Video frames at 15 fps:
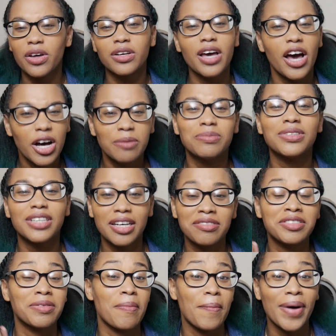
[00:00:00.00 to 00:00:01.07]
help save
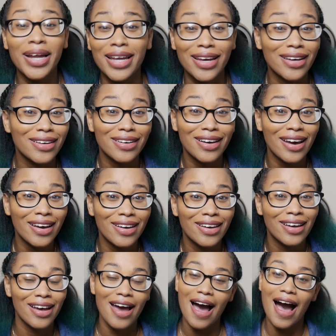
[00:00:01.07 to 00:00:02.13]
some money, okay?
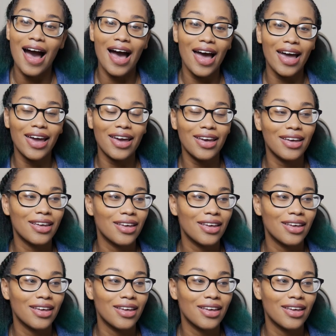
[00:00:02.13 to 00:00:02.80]
I